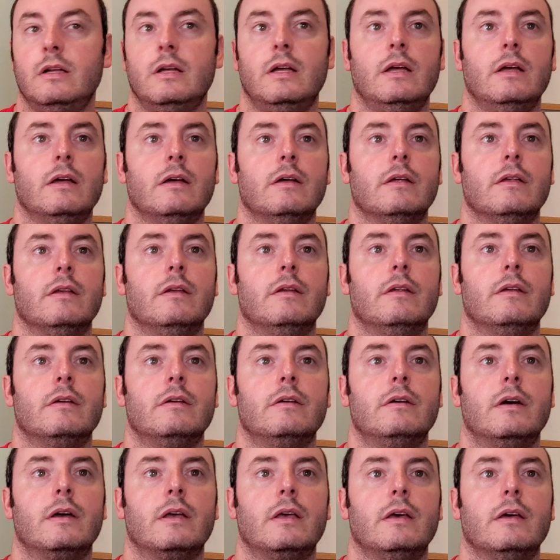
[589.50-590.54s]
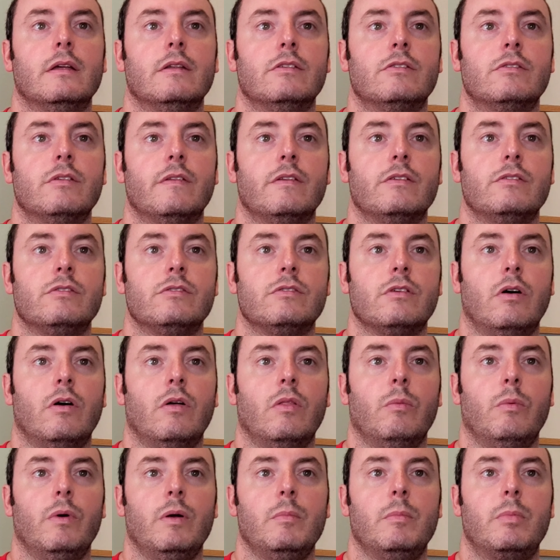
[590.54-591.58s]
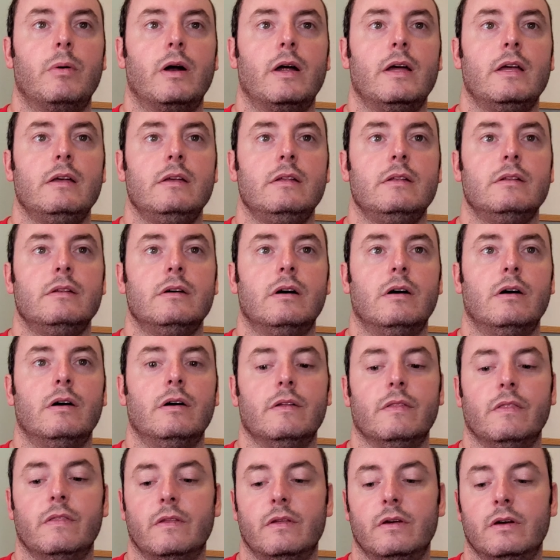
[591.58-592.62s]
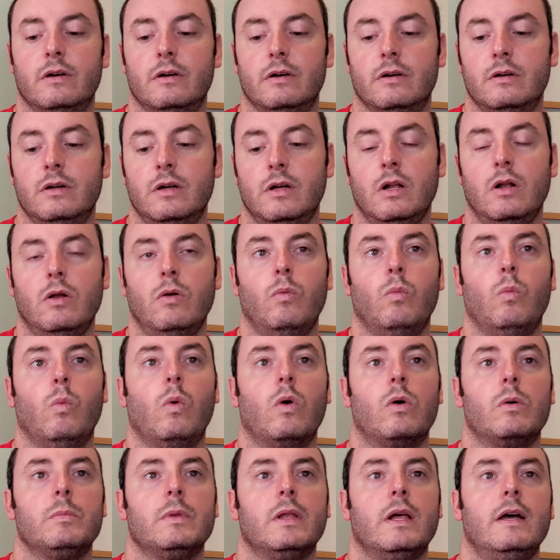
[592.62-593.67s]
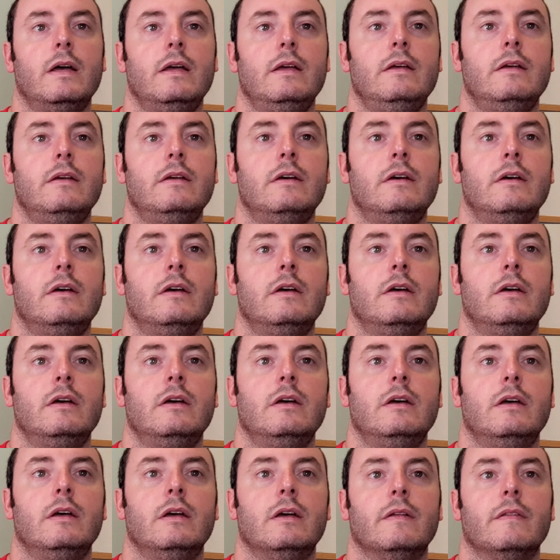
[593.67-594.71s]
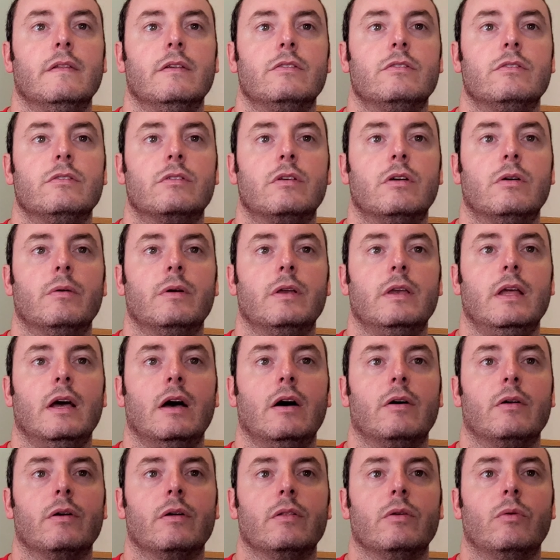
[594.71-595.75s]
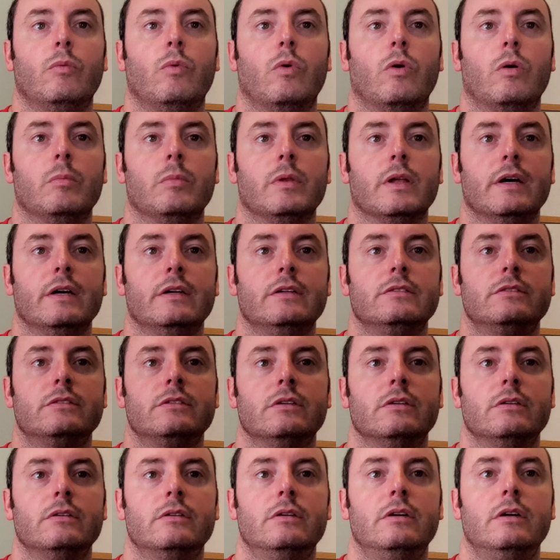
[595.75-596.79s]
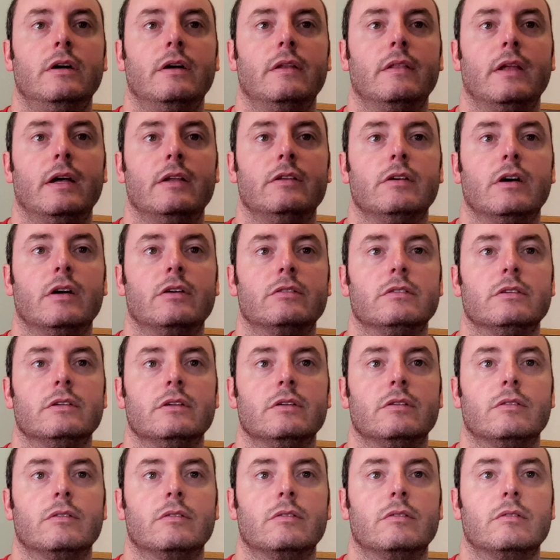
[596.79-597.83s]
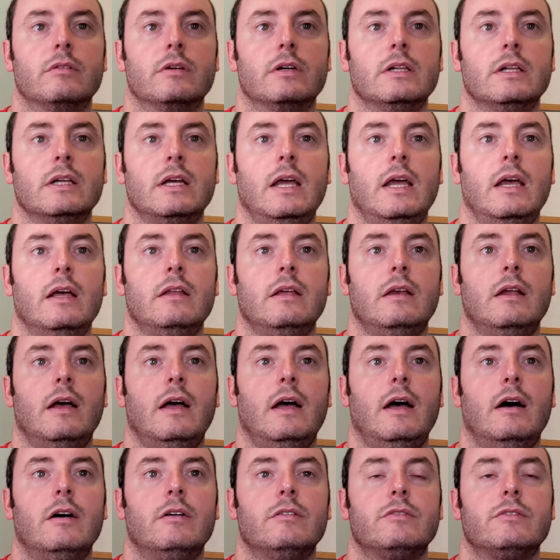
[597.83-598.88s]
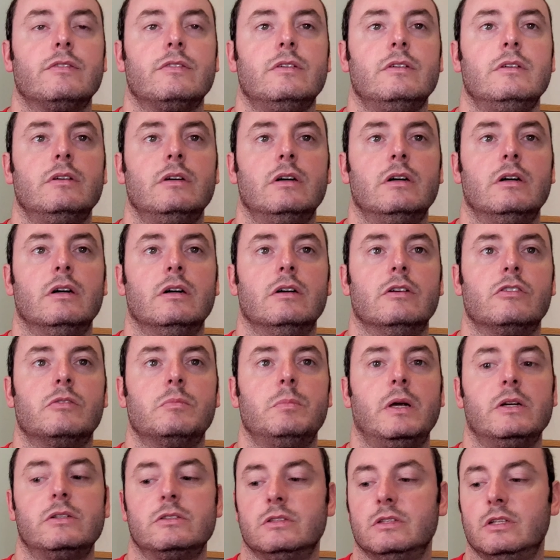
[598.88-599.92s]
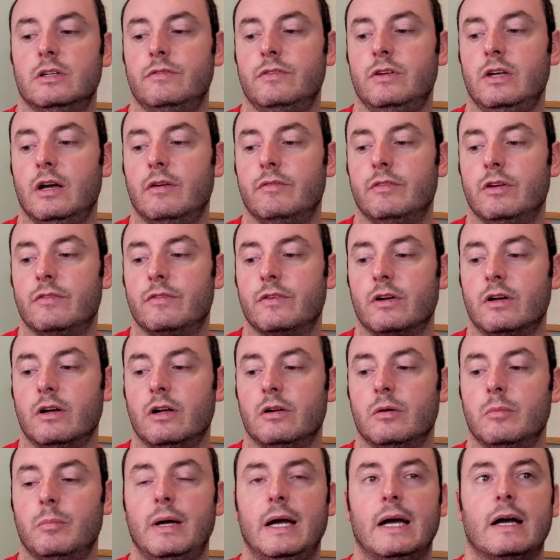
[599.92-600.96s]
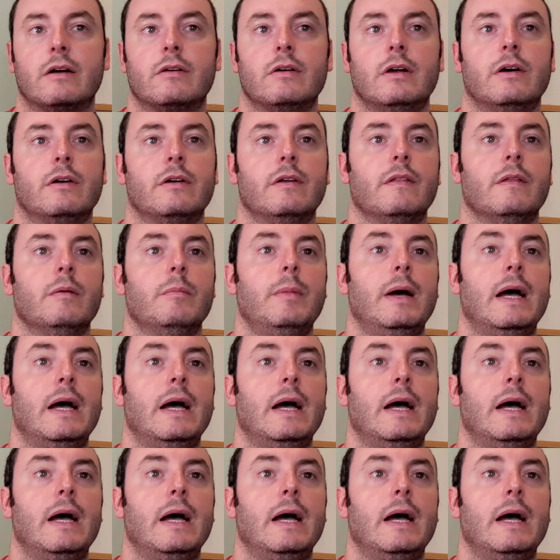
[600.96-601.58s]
And again, so this is all the way bright on the warm light, and this is going down on the warm light. So That's actually really handy to have, especially if you have different color background, and the